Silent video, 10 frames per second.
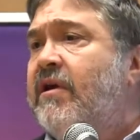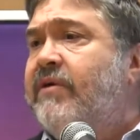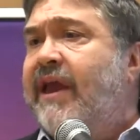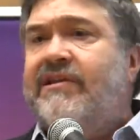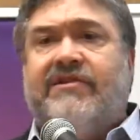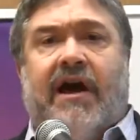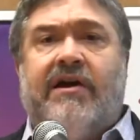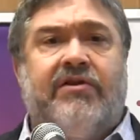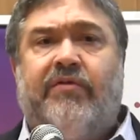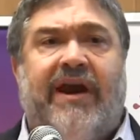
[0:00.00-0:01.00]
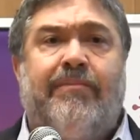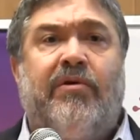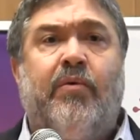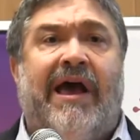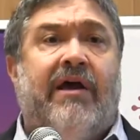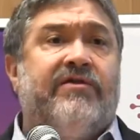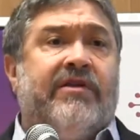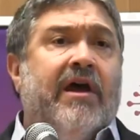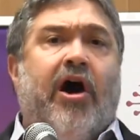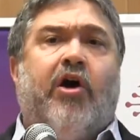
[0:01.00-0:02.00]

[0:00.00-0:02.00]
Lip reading: Okay, dug incredible wells.